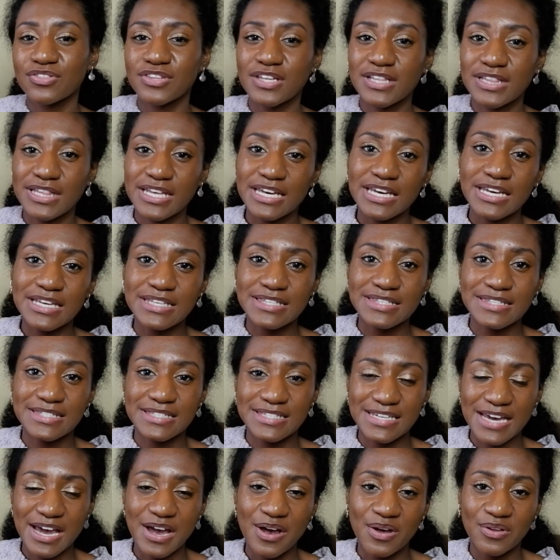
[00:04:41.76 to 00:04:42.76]
out the
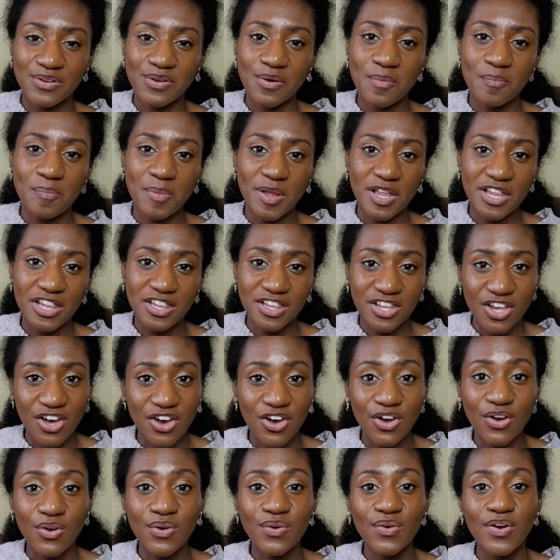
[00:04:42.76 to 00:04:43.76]
links down
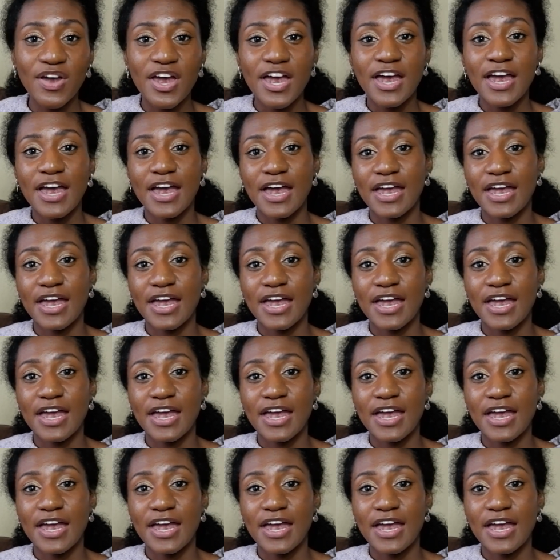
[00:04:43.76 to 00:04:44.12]
below.